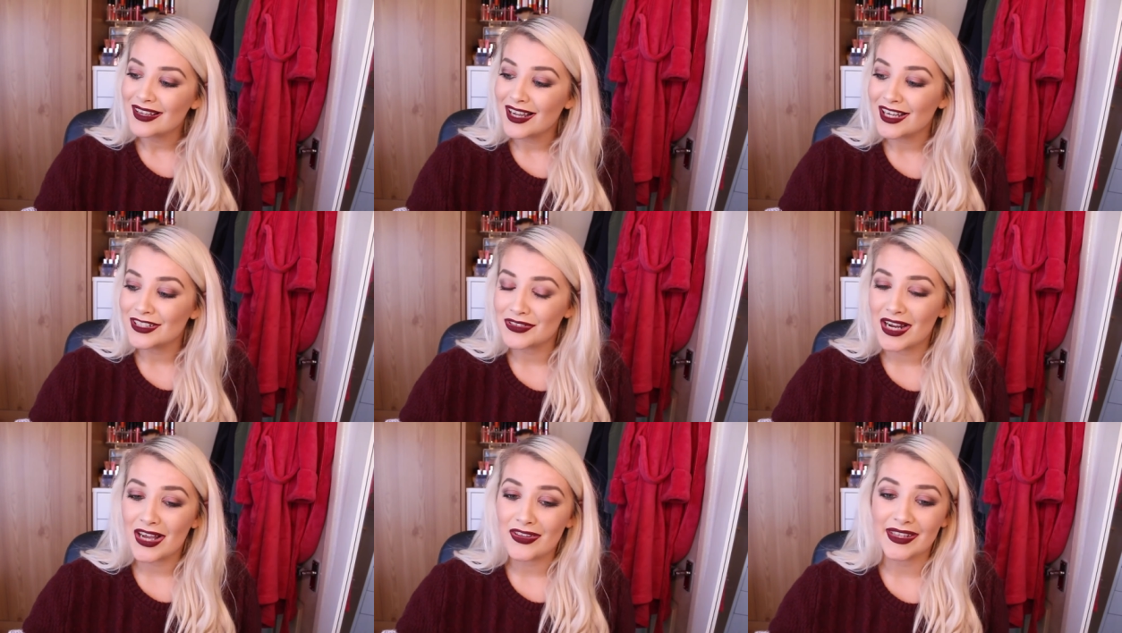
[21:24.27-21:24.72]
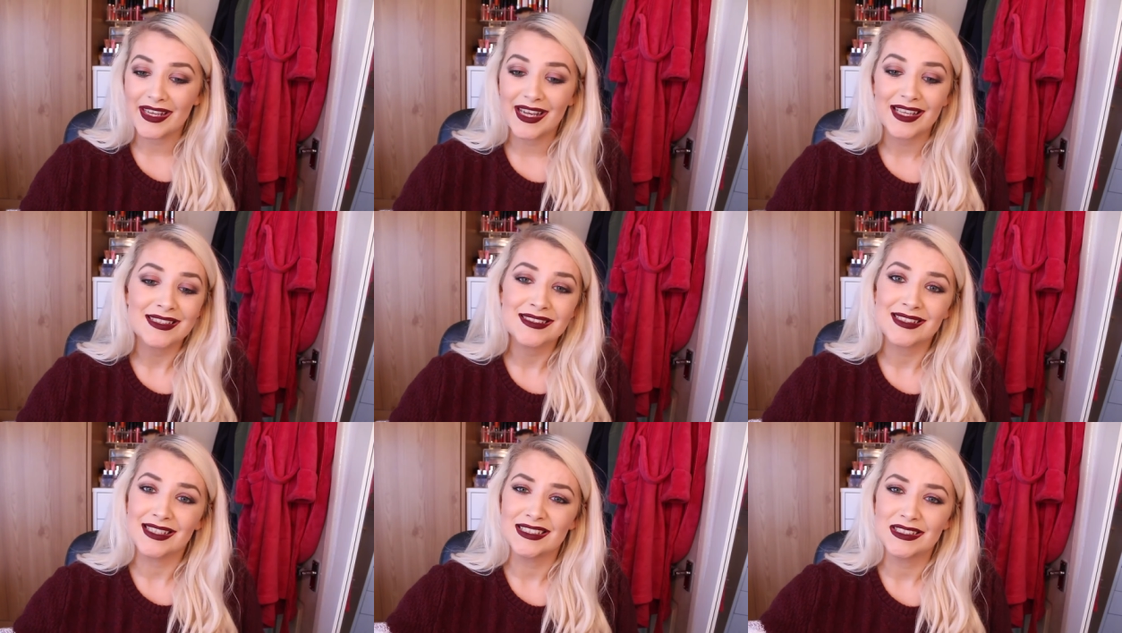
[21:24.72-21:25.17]
I'd rather
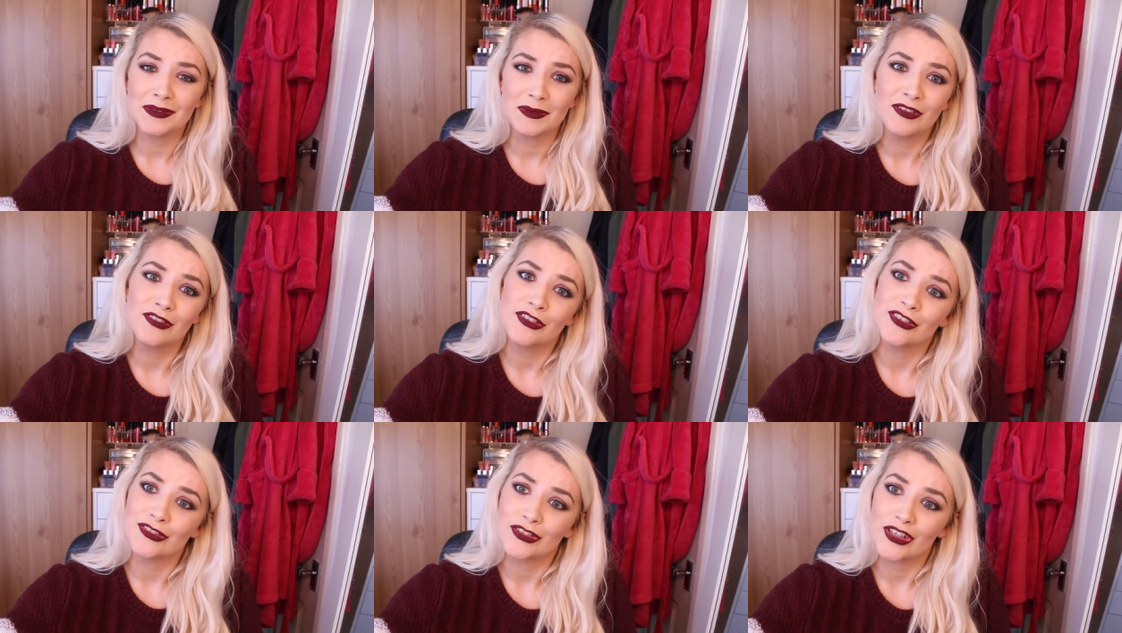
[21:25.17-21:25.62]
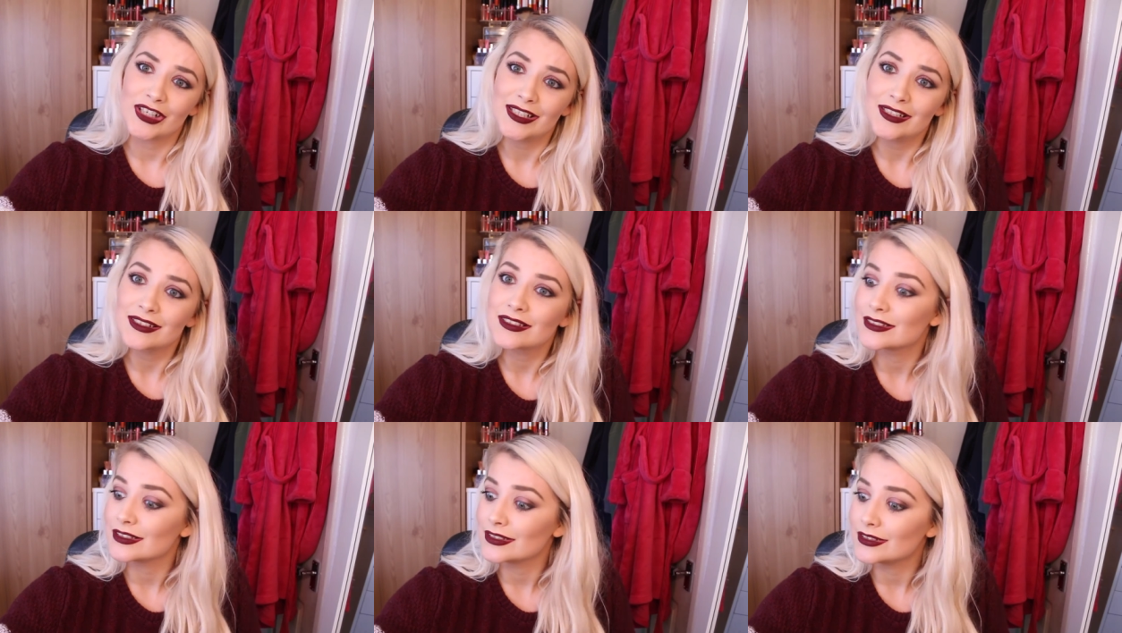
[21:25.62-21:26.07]
get it sent to me for
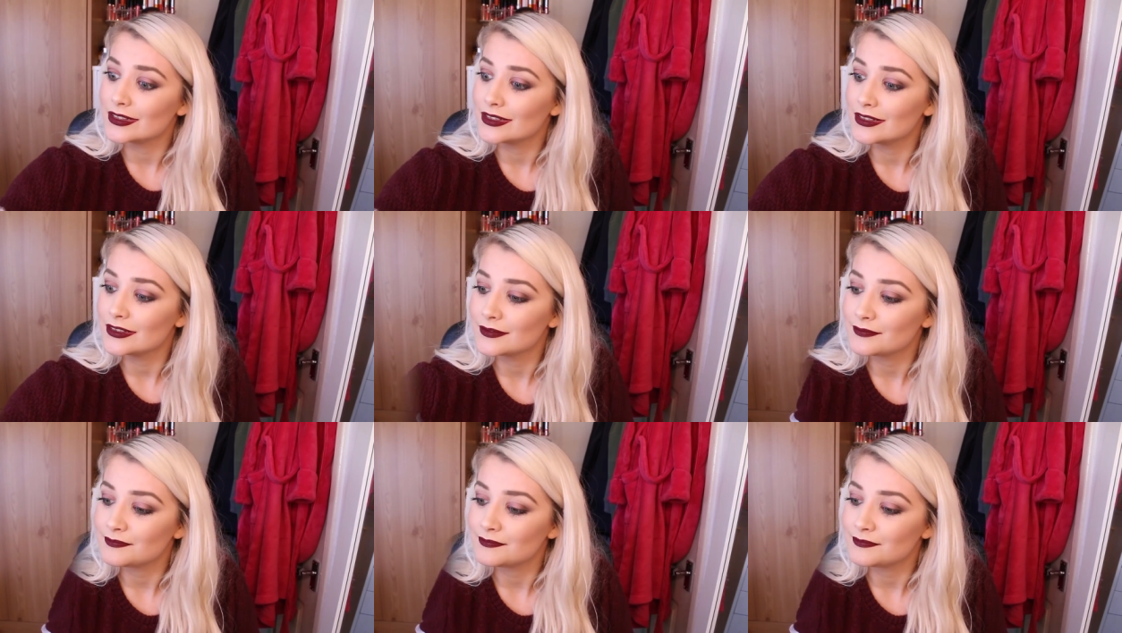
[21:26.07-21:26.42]
free, so...